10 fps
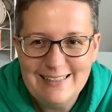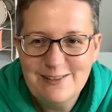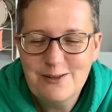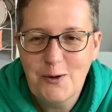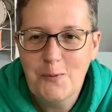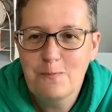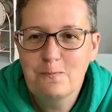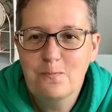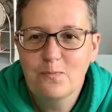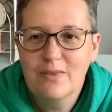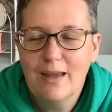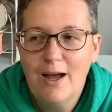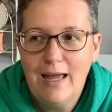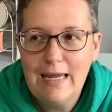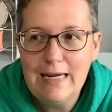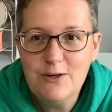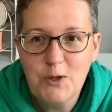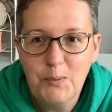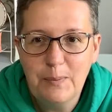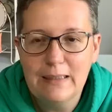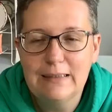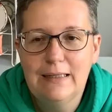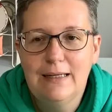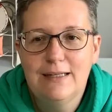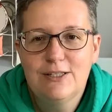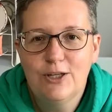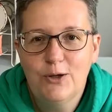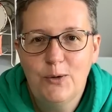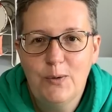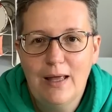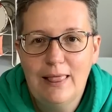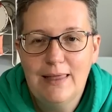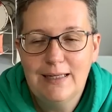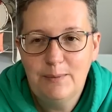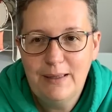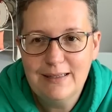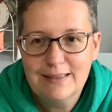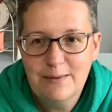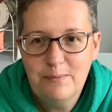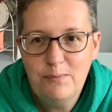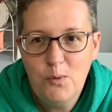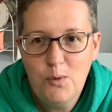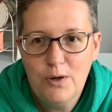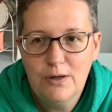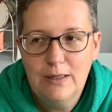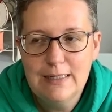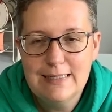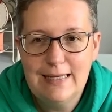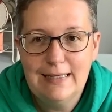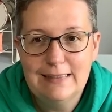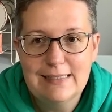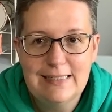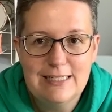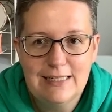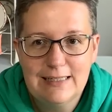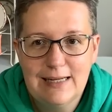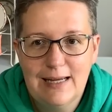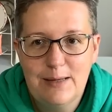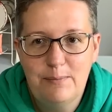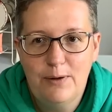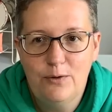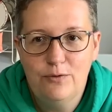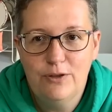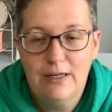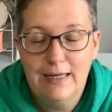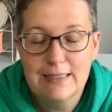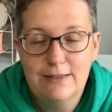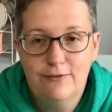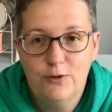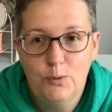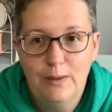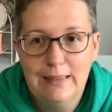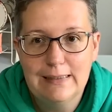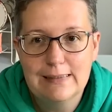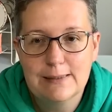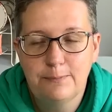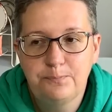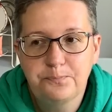So here's hoping to a little bit more settled stitching time over the next few weeks.